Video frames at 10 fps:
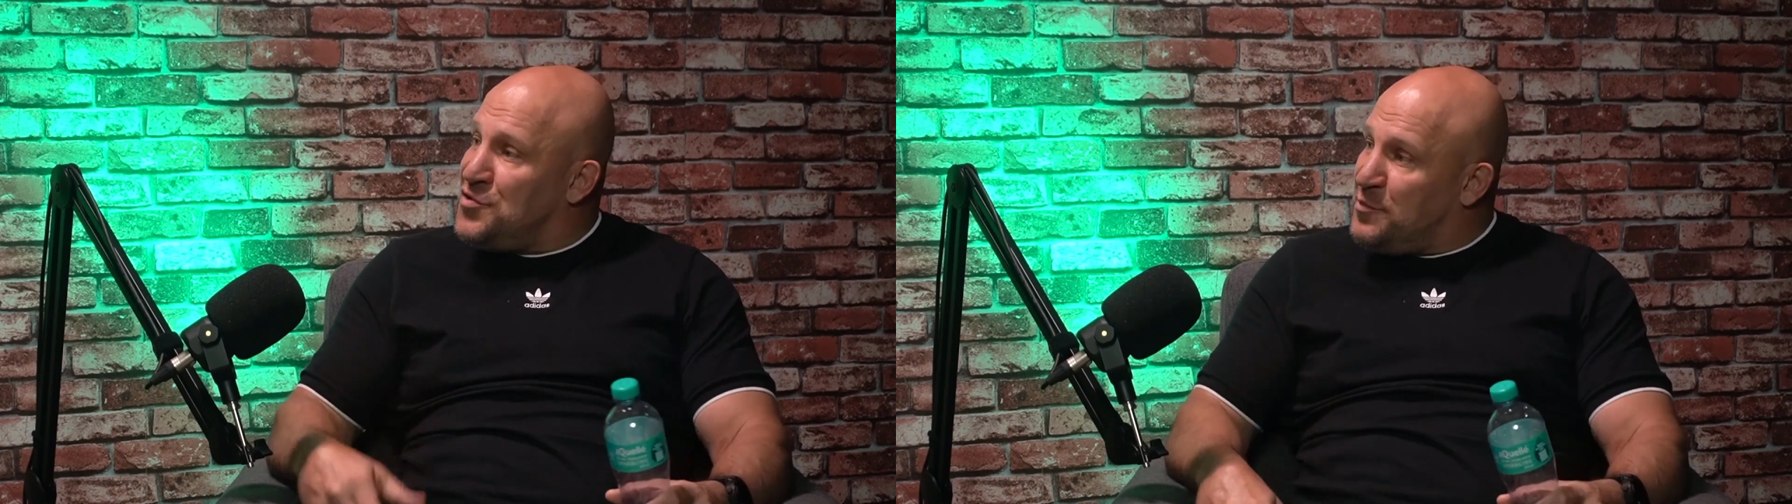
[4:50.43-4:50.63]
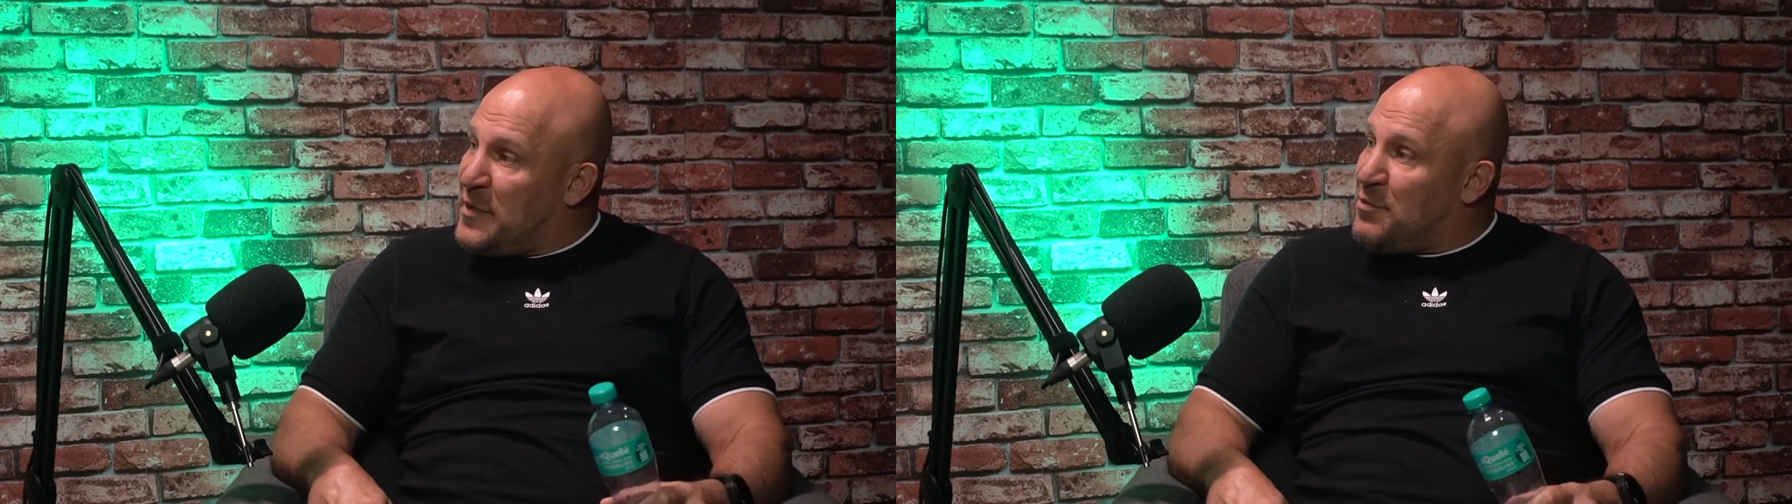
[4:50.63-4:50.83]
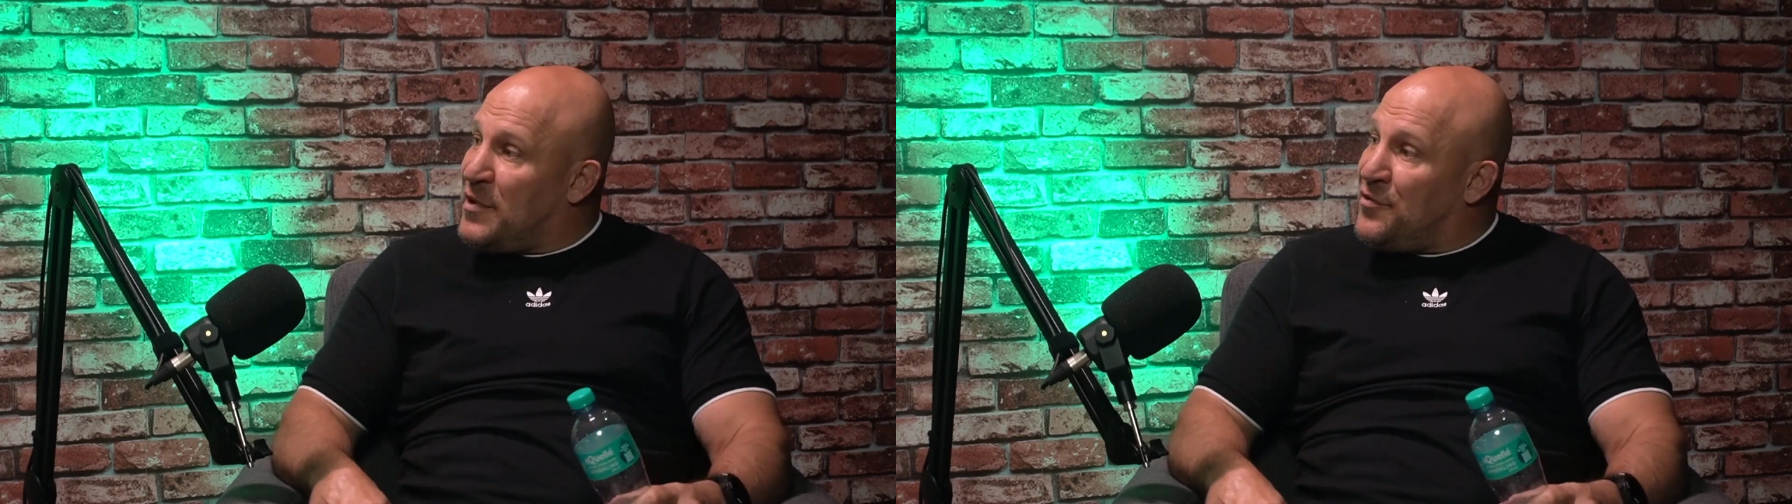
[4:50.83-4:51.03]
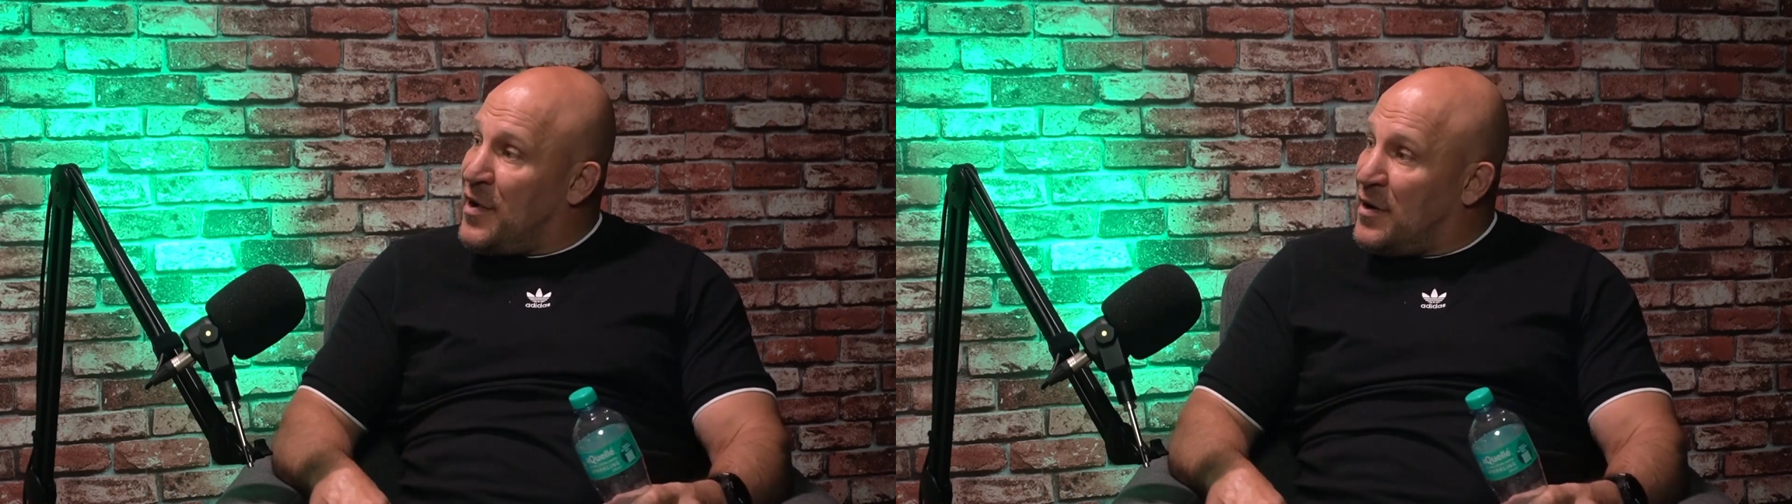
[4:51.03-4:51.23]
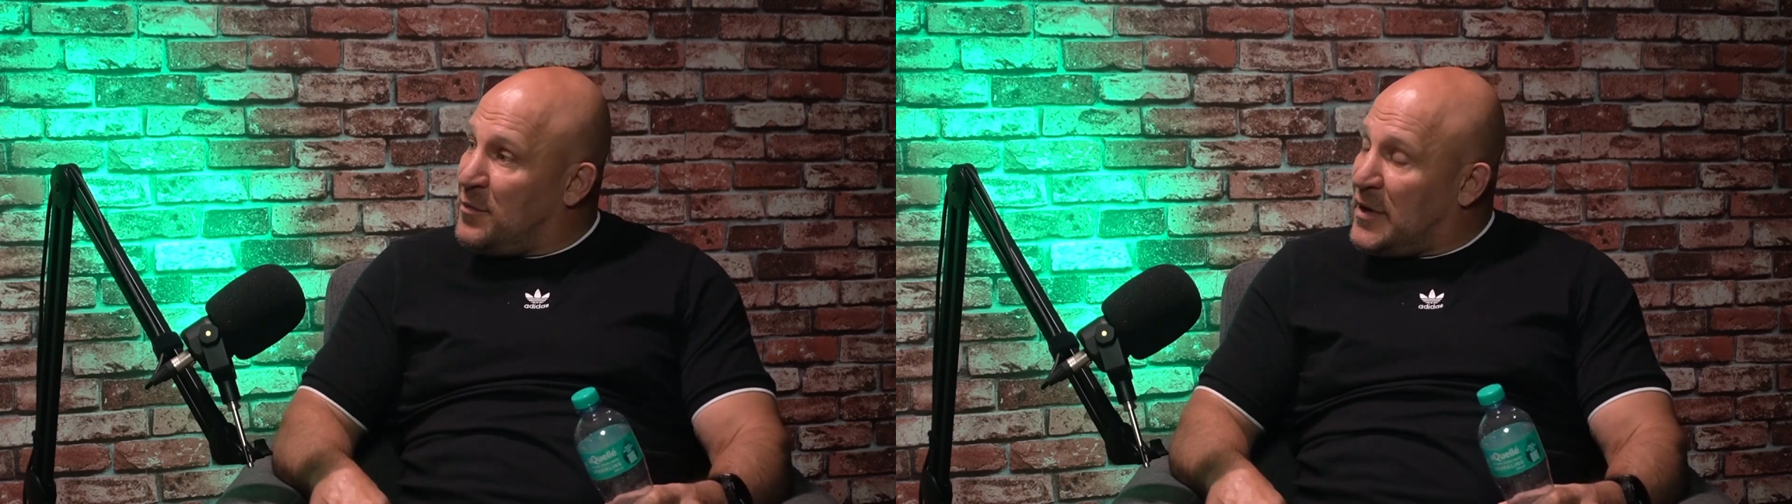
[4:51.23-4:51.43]
to people
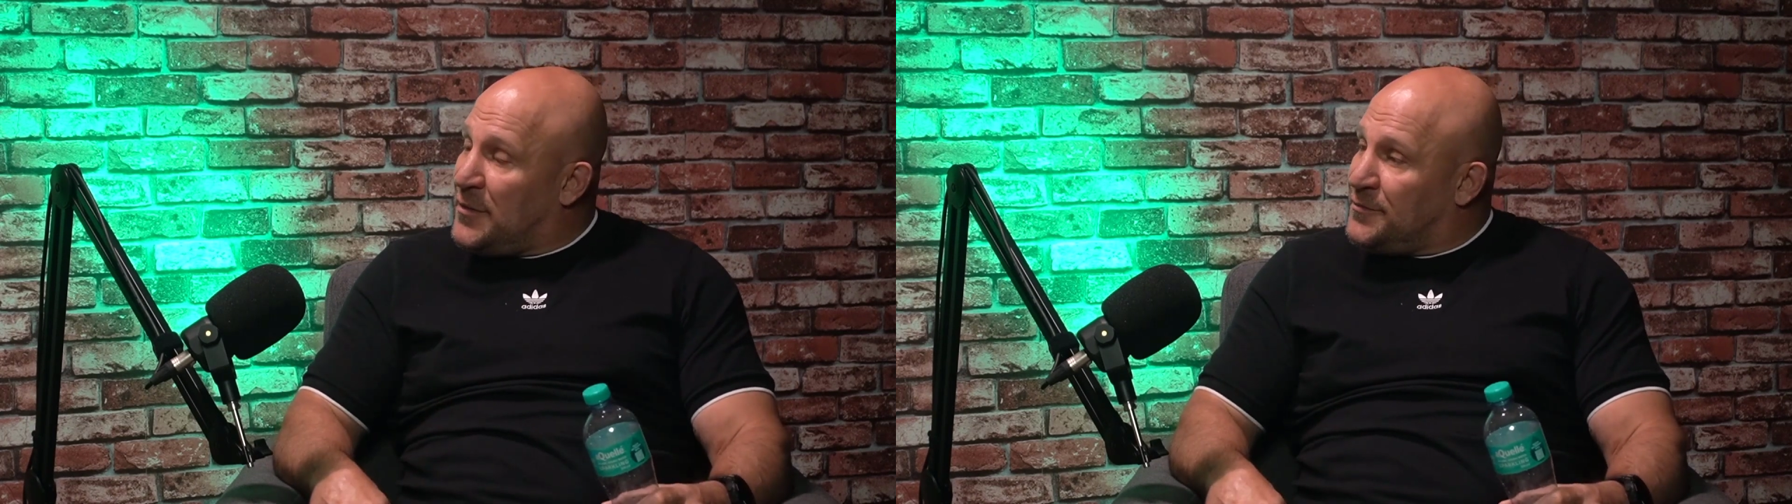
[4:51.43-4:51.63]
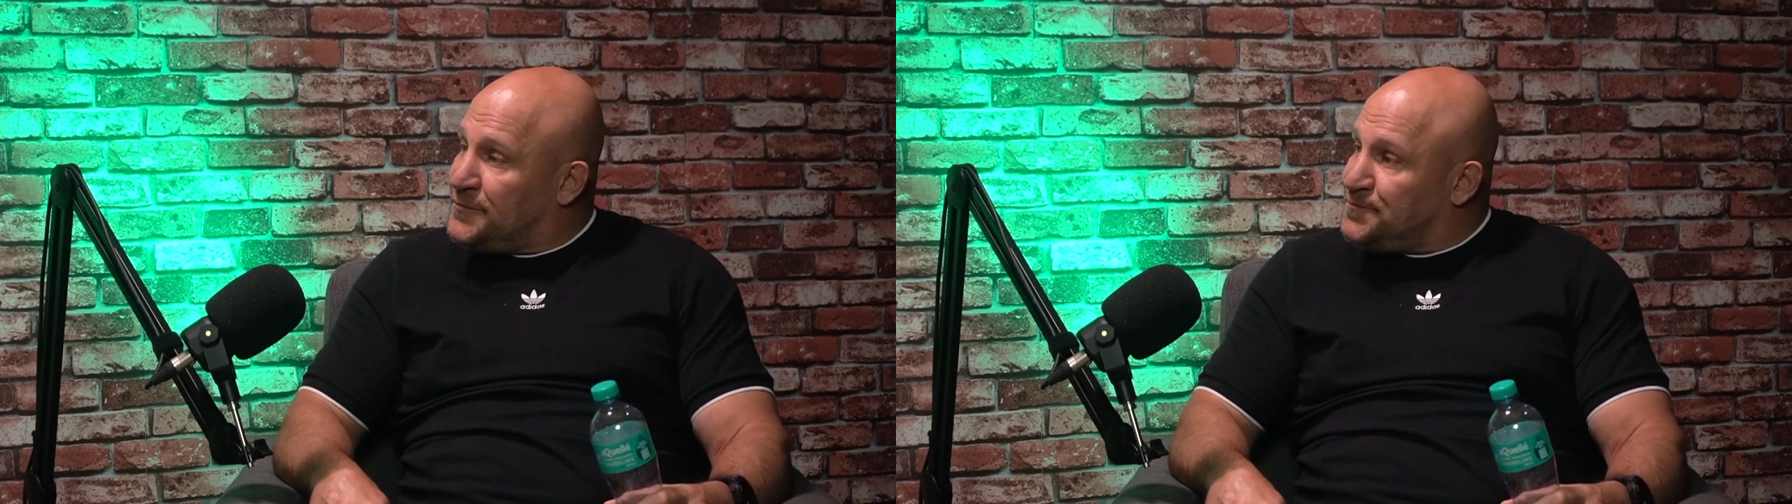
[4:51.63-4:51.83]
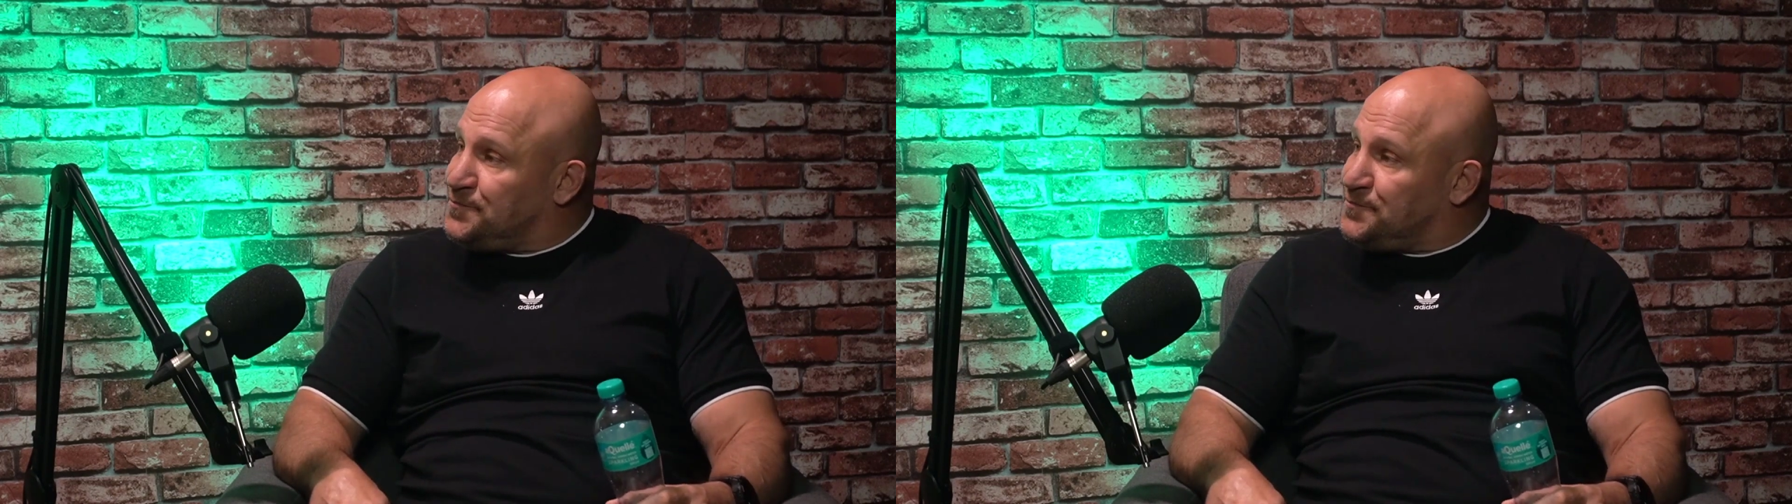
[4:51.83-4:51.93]
around me.